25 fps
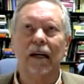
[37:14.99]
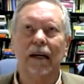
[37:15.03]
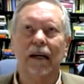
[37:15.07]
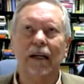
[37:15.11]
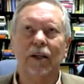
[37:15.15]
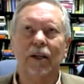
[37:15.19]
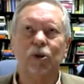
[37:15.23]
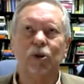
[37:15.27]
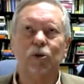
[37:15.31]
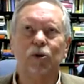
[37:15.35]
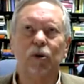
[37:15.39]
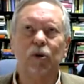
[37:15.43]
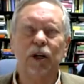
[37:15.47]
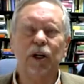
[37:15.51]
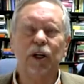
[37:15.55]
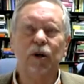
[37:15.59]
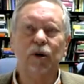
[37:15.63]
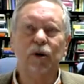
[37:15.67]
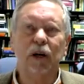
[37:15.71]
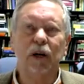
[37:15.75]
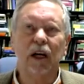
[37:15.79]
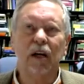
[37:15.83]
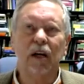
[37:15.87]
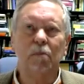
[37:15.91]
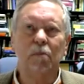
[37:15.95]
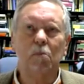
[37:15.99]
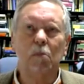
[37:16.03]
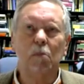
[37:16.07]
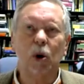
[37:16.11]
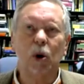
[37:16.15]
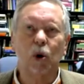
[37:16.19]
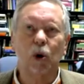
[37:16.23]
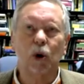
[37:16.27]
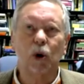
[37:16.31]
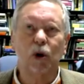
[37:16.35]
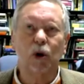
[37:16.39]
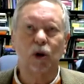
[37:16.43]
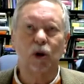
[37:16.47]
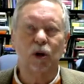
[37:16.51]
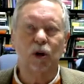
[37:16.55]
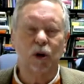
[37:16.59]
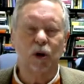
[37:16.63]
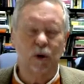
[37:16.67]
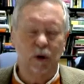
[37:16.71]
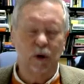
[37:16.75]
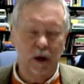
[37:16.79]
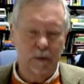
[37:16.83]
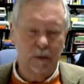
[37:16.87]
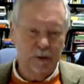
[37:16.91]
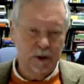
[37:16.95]
is when you get moral
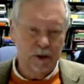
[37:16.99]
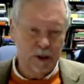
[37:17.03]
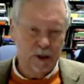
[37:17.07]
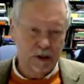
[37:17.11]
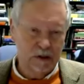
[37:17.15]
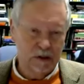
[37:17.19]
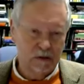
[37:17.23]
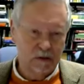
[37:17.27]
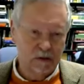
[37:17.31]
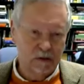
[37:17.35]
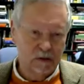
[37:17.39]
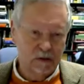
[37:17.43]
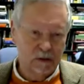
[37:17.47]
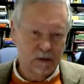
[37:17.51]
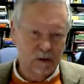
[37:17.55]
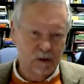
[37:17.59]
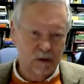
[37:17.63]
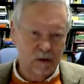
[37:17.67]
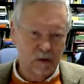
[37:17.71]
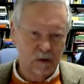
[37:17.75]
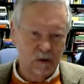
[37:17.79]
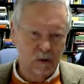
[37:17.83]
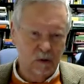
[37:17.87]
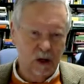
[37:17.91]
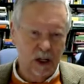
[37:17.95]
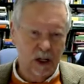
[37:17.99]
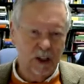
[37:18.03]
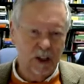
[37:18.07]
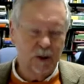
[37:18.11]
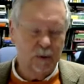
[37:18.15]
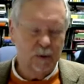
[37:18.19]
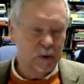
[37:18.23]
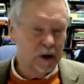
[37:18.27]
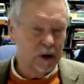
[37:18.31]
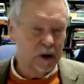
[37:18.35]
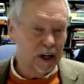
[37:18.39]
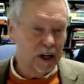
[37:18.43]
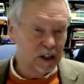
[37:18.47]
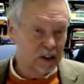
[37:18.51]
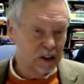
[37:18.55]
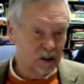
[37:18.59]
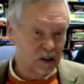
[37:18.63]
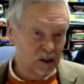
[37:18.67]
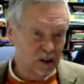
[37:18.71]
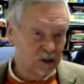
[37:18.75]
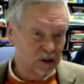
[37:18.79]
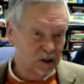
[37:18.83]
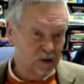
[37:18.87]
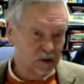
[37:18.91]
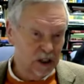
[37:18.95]
corruption, widespread
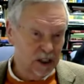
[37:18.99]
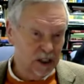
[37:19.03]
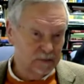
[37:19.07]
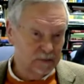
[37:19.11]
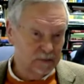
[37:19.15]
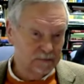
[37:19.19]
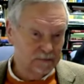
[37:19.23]
adultery,